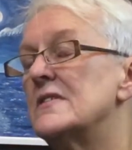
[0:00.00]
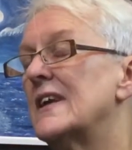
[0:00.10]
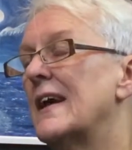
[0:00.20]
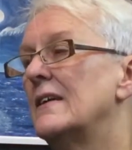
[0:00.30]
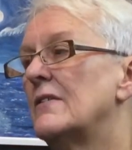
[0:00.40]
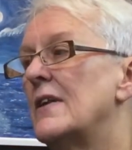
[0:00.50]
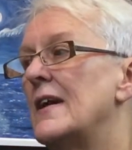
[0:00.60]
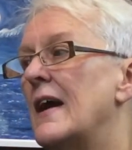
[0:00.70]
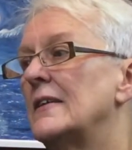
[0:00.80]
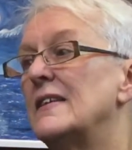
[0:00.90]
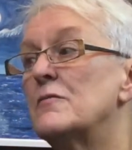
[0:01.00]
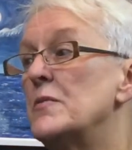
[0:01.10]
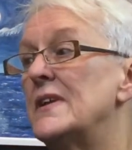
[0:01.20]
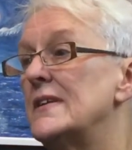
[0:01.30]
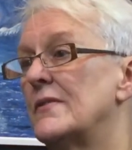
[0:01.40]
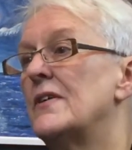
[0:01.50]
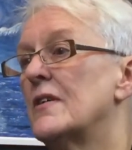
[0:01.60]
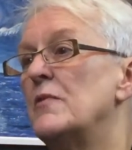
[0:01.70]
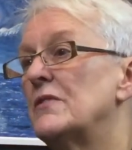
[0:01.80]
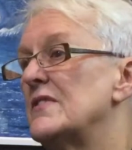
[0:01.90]
gallery, and everybody is very
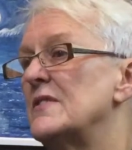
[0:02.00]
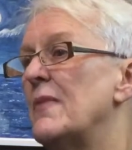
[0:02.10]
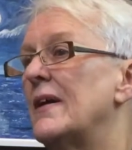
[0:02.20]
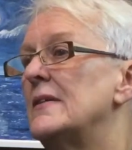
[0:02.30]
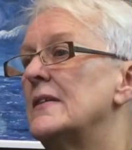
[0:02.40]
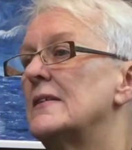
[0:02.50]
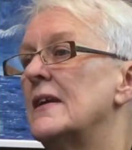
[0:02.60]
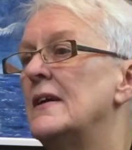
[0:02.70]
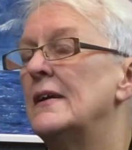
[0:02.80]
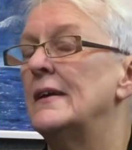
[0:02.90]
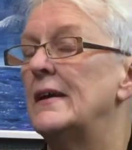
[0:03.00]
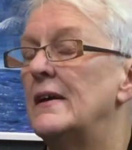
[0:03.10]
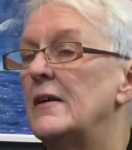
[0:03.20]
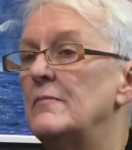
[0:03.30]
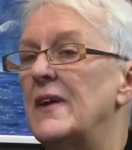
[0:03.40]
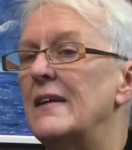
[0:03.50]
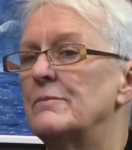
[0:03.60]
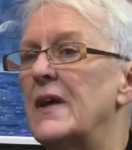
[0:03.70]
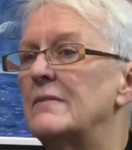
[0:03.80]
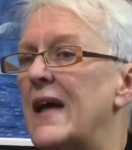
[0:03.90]
community minded.
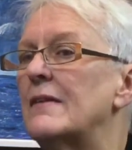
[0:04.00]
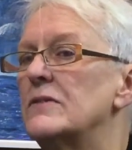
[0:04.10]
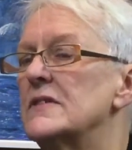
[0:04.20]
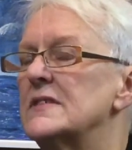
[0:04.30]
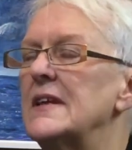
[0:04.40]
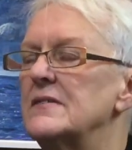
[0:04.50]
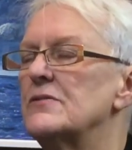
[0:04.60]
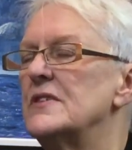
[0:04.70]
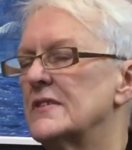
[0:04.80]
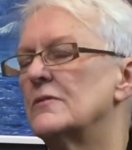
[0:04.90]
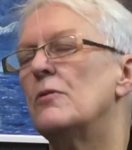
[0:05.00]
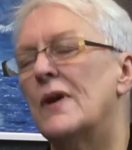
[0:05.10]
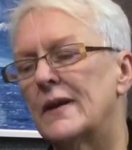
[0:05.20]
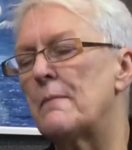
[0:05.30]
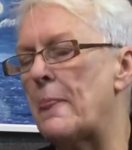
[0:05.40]
Eccles Centre is quite